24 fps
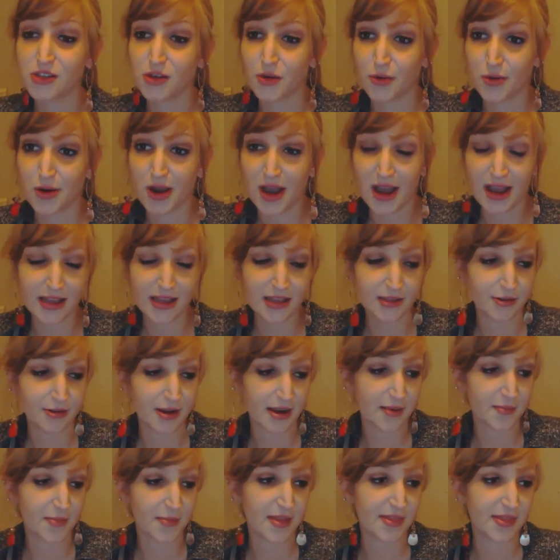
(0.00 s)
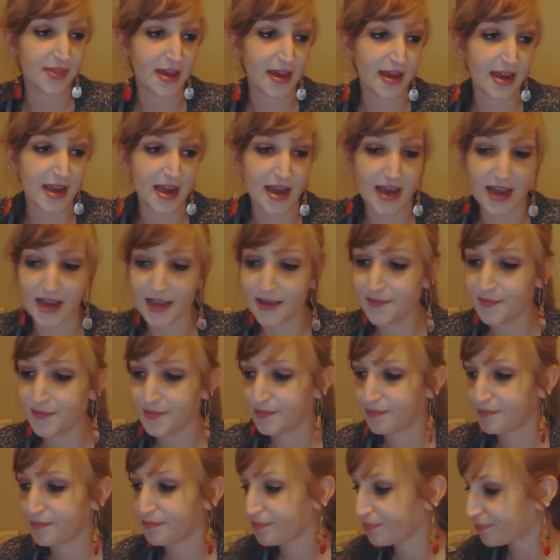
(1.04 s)
So highly recommend that guy.
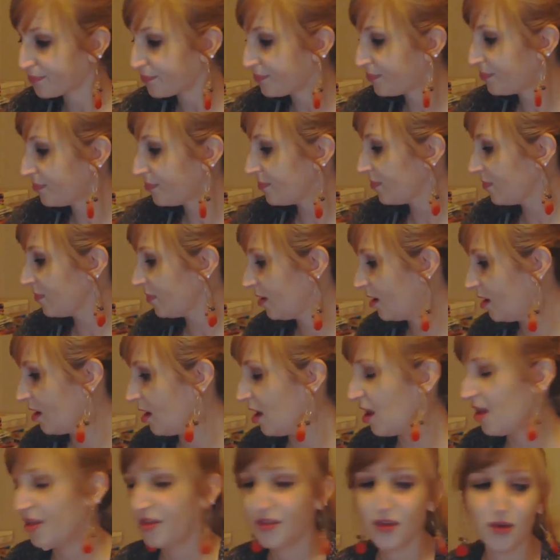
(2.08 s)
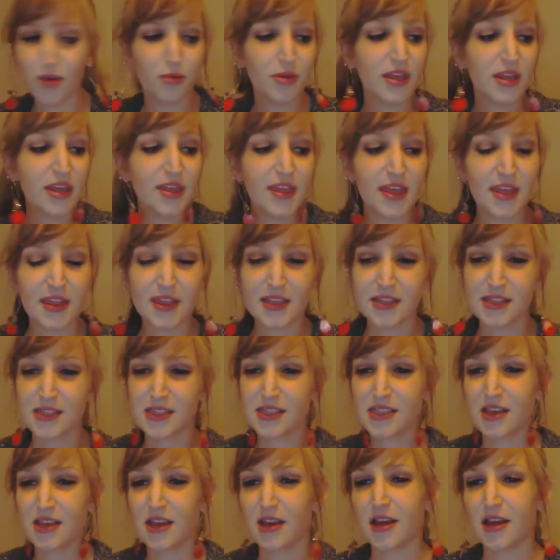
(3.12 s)
The only thing
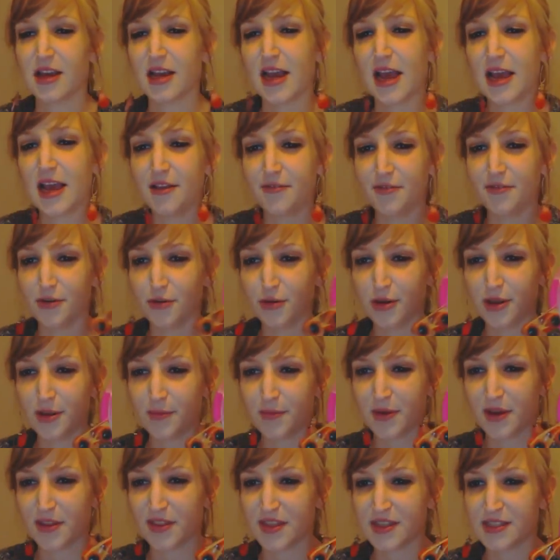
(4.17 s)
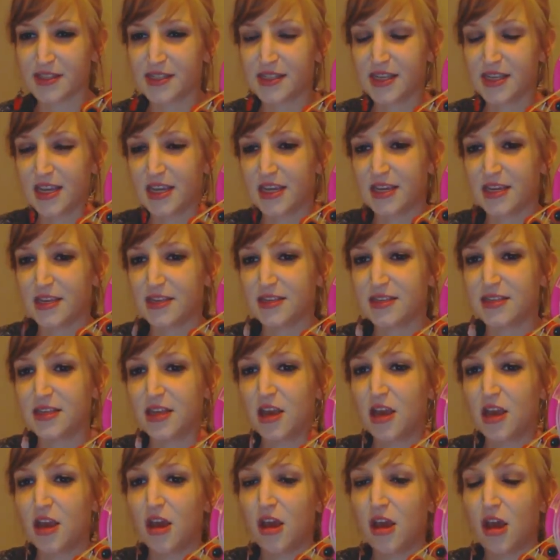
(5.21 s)
that's kind of annoying about this is
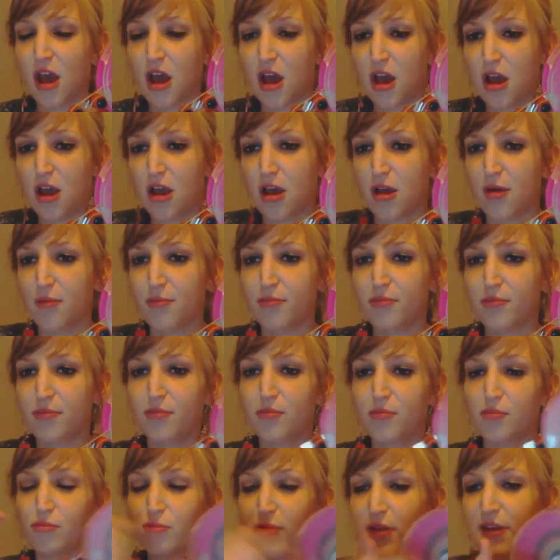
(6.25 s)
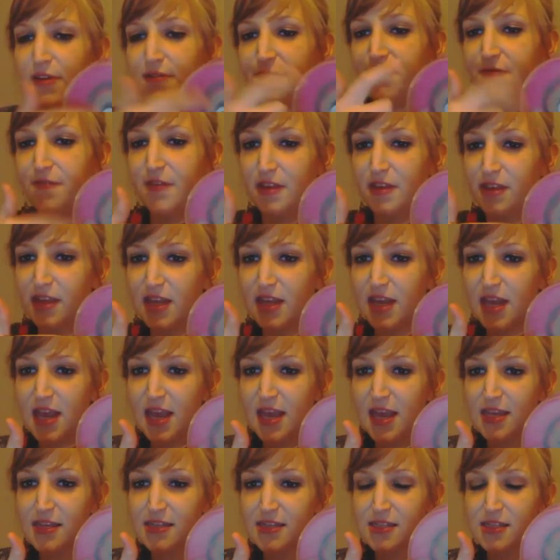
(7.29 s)
refilling
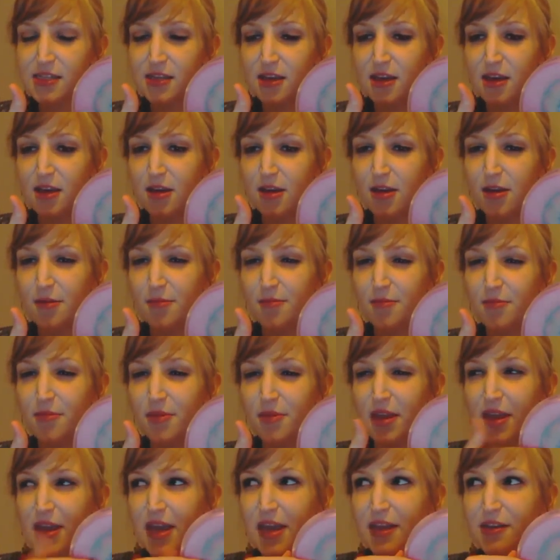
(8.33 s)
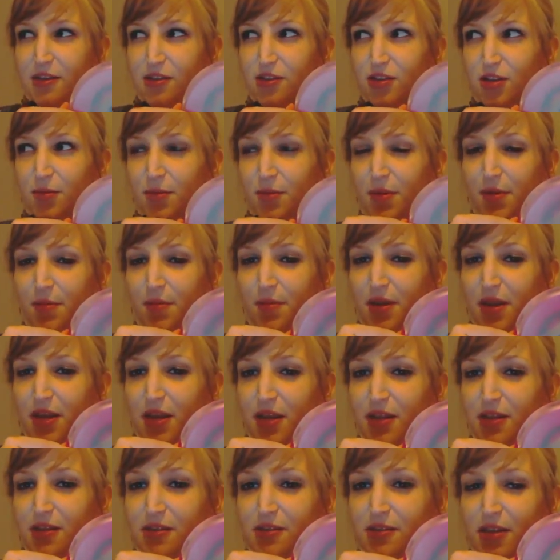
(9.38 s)
it. It kind of took me a
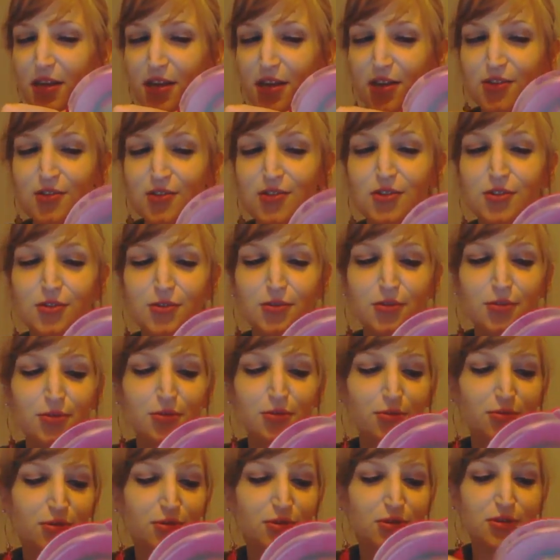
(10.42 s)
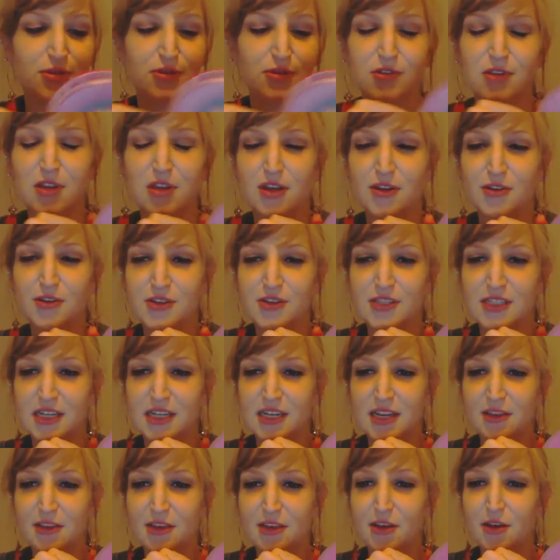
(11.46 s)
minute to
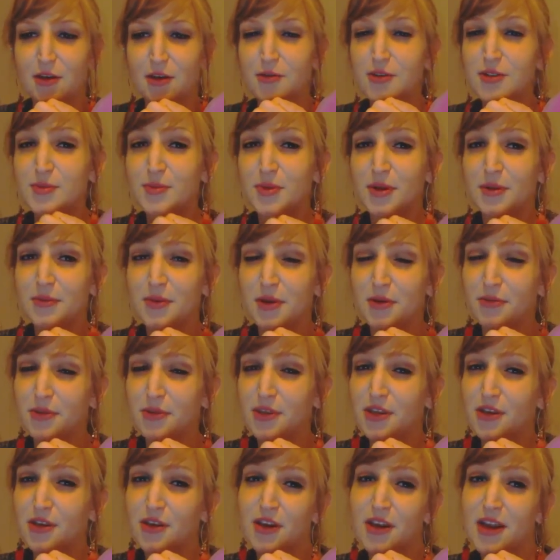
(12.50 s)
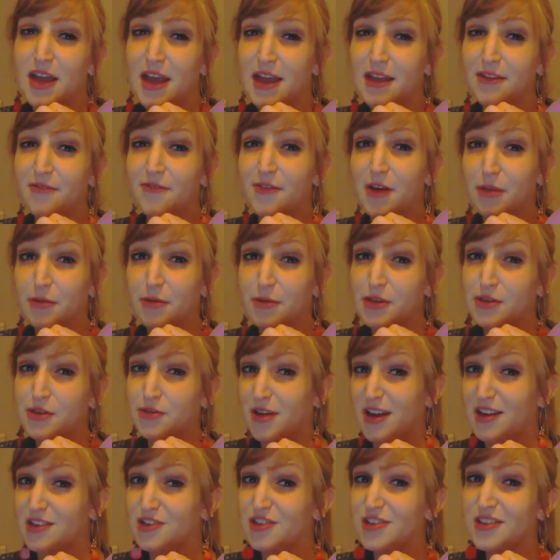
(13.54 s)
understand how that goes, but I'm not really good at following
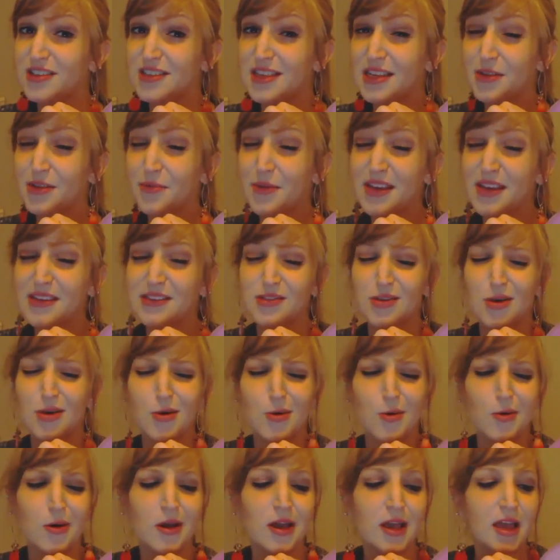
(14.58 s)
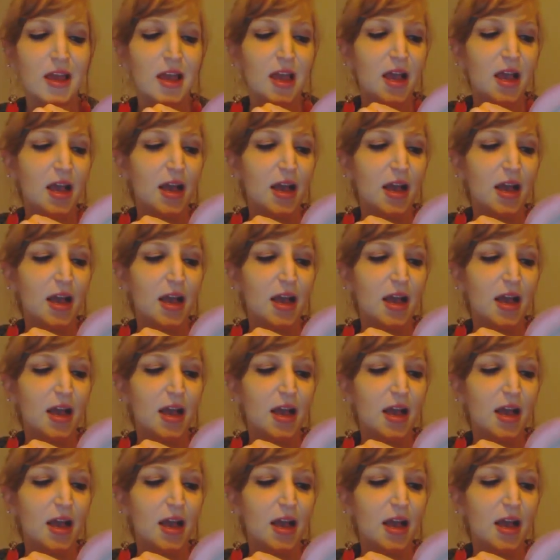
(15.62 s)
directions anyway, so